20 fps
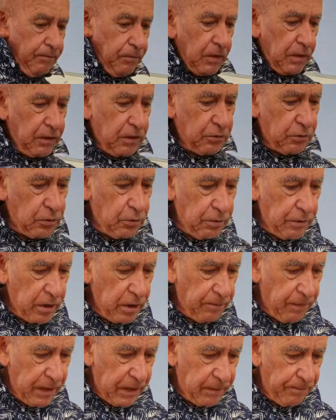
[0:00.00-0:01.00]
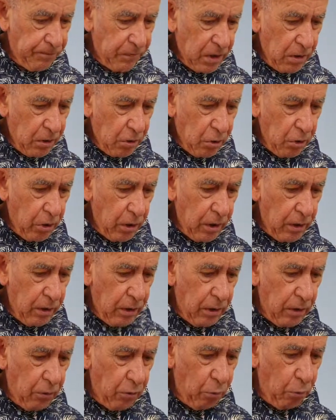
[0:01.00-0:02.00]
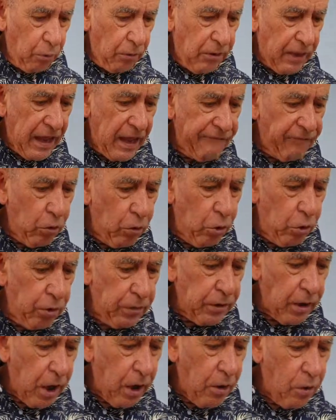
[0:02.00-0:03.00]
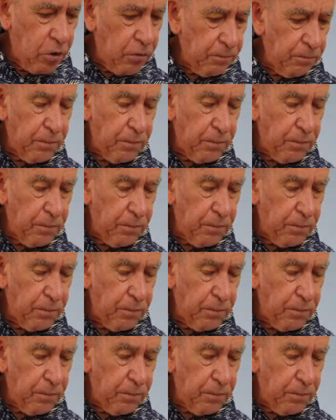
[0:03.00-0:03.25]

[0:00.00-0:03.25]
you're talking about when they have all their own